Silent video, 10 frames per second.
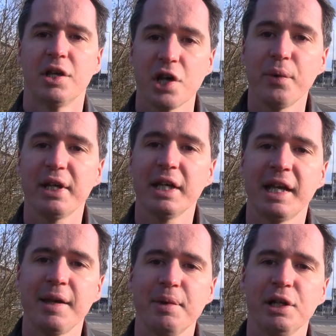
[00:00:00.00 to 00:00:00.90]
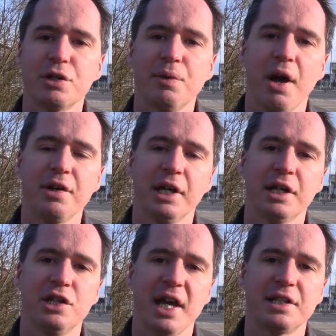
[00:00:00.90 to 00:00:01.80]
So we can keep Milton Road
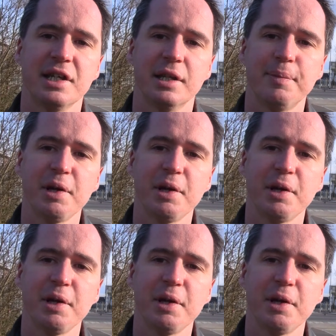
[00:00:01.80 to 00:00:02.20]
uncongested, the